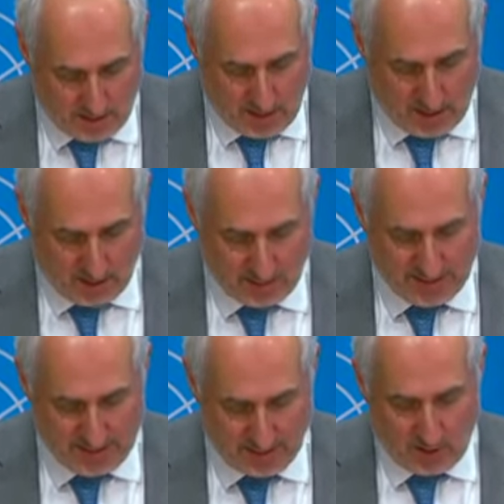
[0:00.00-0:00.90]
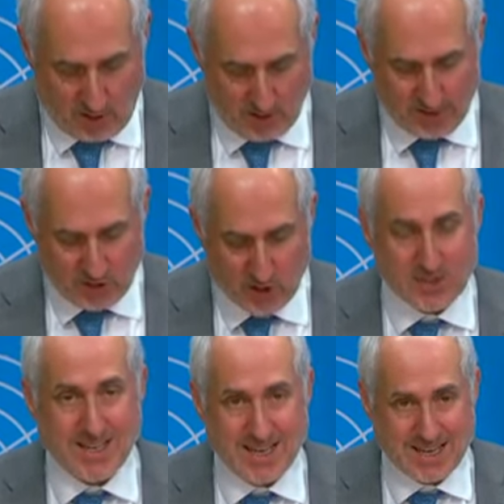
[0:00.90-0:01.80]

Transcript: is currently just